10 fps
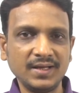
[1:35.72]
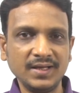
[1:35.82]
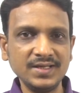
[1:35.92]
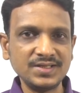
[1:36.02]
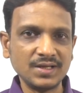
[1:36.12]

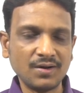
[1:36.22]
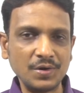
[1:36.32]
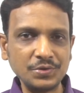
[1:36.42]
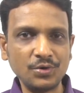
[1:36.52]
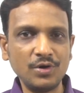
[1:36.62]
is
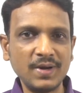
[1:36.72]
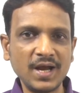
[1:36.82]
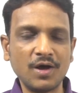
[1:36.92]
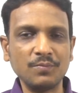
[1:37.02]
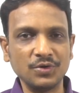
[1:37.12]
controlled by
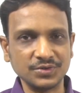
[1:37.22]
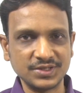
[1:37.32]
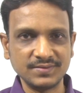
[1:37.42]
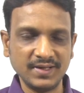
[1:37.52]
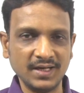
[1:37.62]

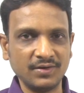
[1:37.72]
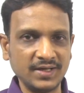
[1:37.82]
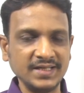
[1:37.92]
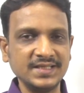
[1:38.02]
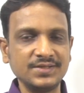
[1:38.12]
hormones in our
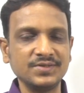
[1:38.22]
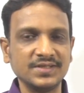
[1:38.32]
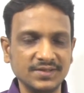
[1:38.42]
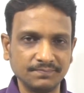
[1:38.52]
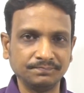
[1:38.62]
digestive
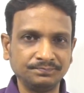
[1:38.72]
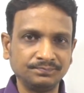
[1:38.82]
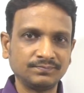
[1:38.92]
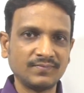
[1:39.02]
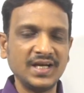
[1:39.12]
system.
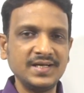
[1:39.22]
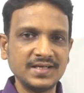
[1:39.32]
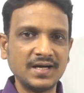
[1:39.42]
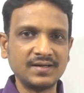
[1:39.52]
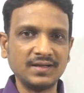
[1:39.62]
It is
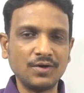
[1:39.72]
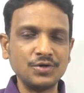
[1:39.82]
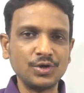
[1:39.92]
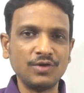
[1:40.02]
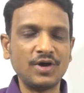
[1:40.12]
under the
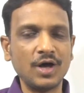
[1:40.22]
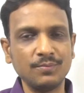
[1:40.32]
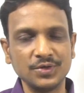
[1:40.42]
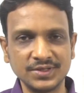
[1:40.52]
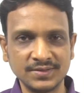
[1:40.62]
control of
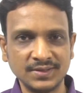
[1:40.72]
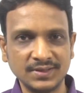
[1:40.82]
hormones.